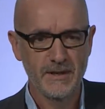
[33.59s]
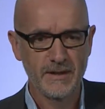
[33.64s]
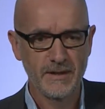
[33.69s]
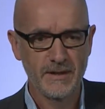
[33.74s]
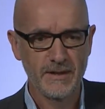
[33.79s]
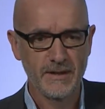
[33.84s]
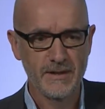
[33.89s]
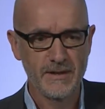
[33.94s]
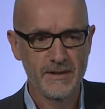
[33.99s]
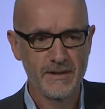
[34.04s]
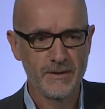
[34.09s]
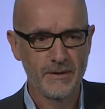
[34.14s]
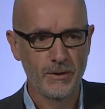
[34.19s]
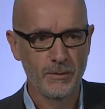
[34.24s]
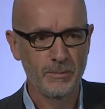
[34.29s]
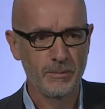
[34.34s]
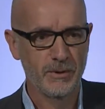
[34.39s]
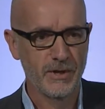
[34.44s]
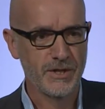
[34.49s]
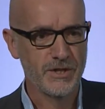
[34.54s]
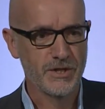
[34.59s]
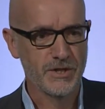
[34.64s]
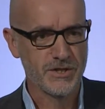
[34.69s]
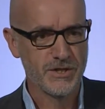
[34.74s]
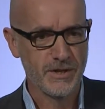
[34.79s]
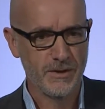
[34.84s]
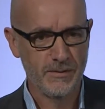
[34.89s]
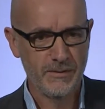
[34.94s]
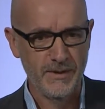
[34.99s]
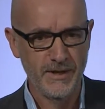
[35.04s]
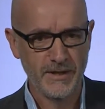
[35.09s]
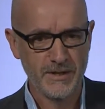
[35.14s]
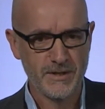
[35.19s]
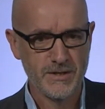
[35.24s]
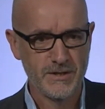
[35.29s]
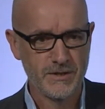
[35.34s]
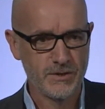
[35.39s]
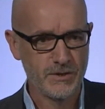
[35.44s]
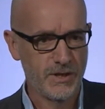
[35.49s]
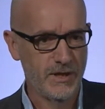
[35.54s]
in operation. So thanks
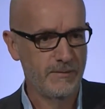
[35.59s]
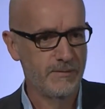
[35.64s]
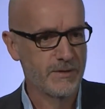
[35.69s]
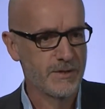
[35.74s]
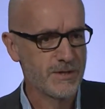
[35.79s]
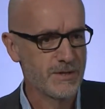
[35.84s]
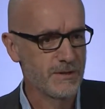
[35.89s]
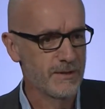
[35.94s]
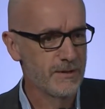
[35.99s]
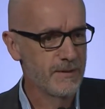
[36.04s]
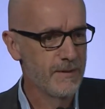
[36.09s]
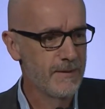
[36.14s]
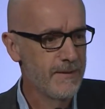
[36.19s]
to Travis and